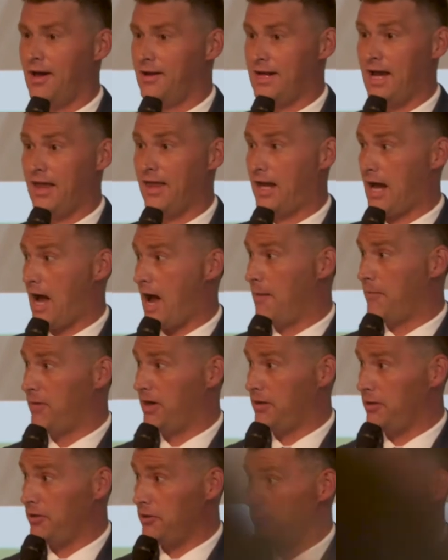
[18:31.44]
not like, I'm
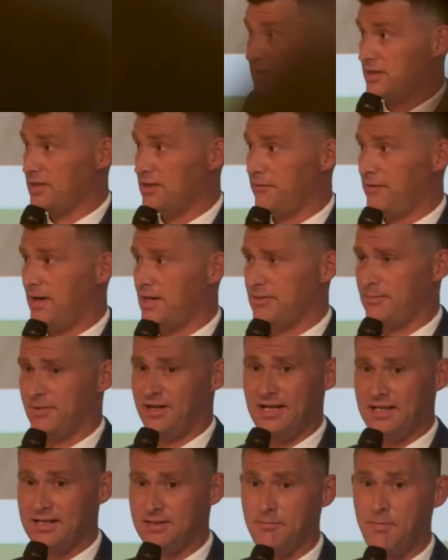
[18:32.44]
gonna use this
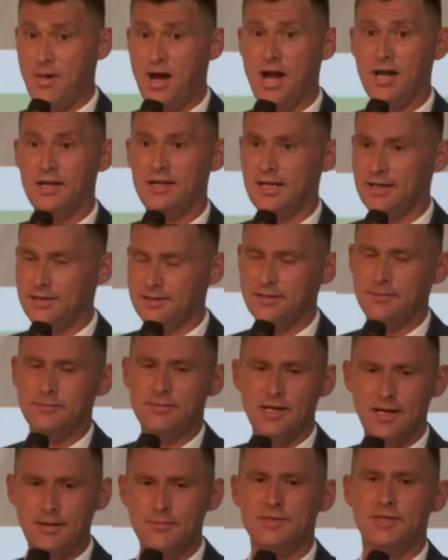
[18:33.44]
investment, it's mine. Yeah,
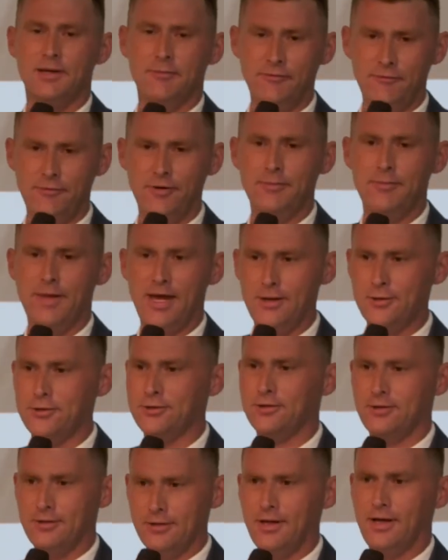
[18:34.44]
sometimes I'm a fund
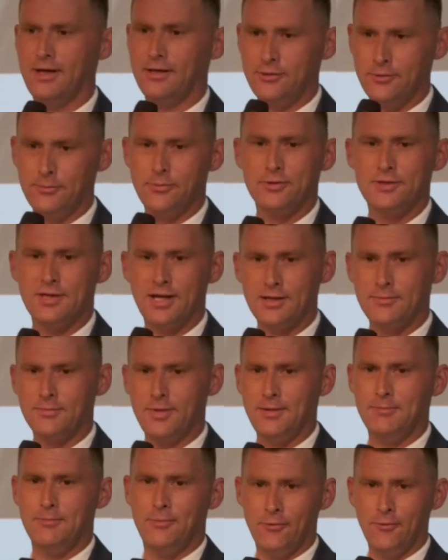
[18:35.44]
manager. I do protect
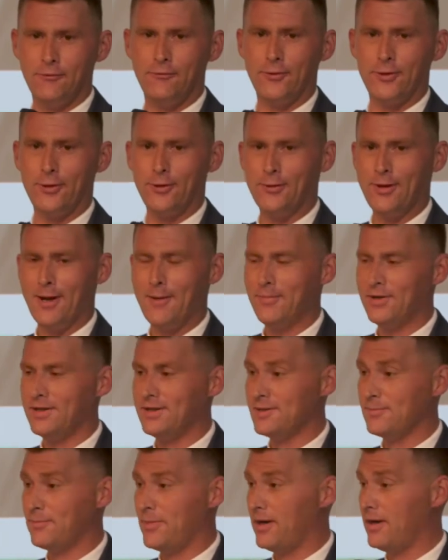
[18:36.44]
my portfolio
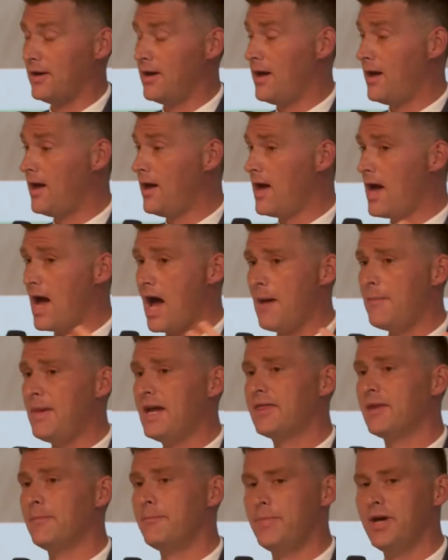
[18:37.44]
companies, but I
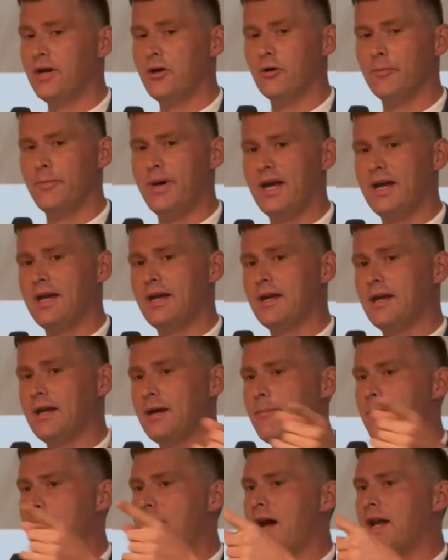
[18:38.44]
make them bigger by
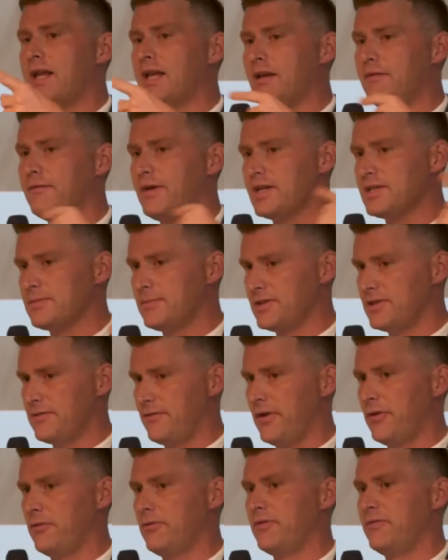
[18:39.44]
combining investments
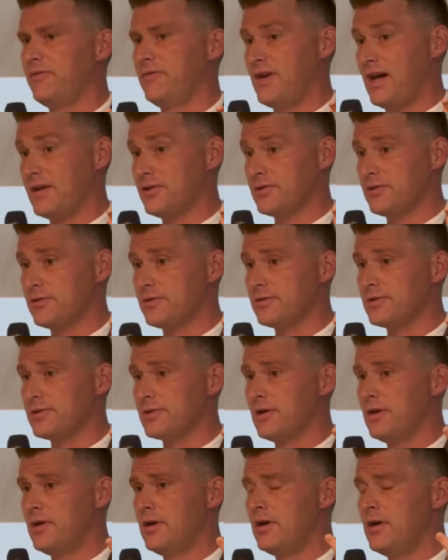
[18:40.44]
of other
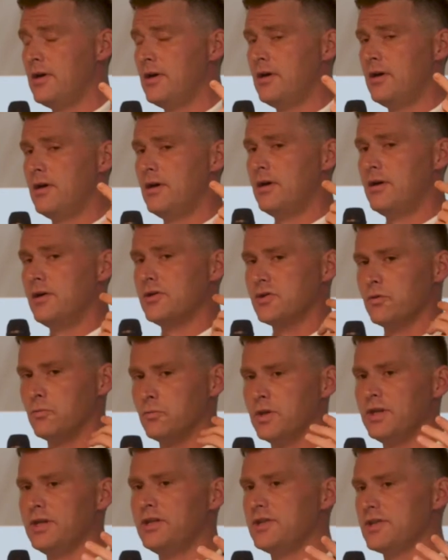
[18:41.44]
investors. So
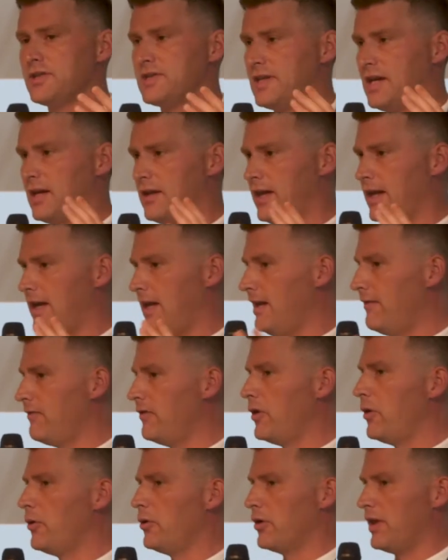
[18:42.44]
really just think like,
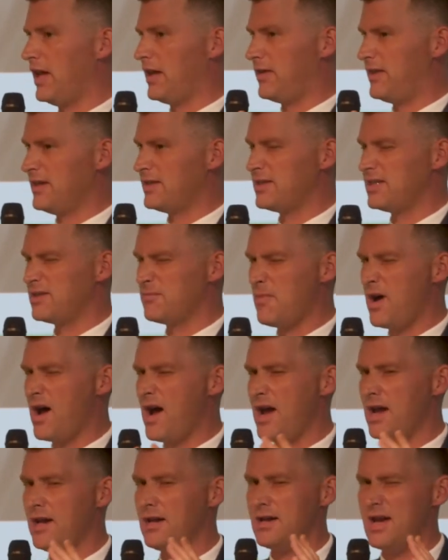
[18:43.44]
even though you're like, this is
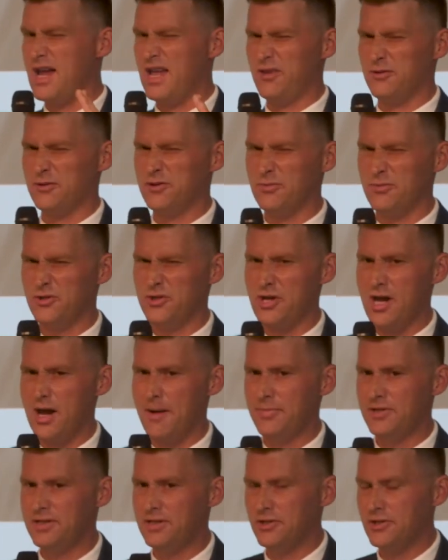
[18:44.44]
mine and there's so much
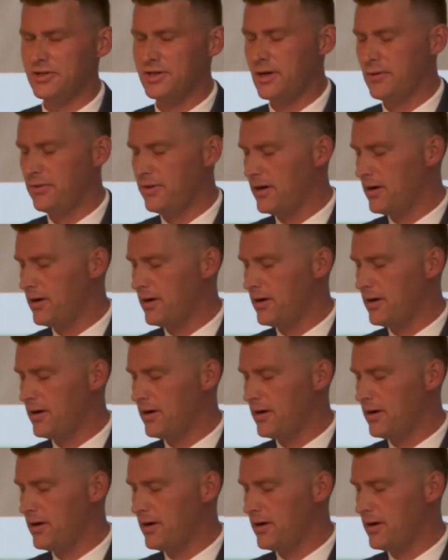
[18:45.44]
competition out